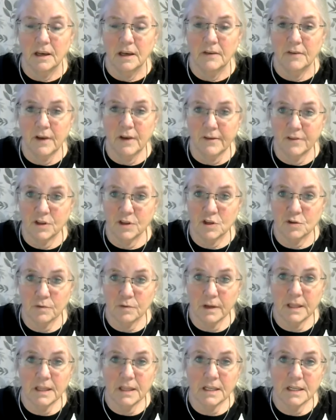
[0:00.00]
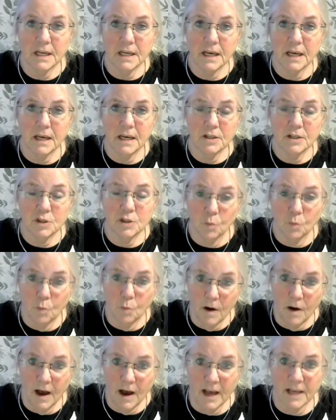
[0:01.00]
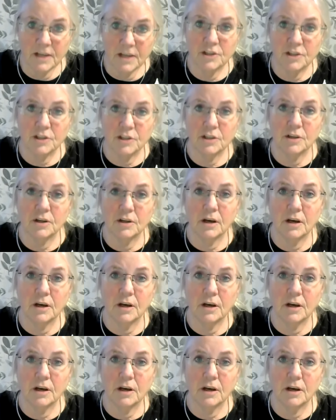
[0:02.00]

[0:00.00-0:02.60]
have the strength to watch,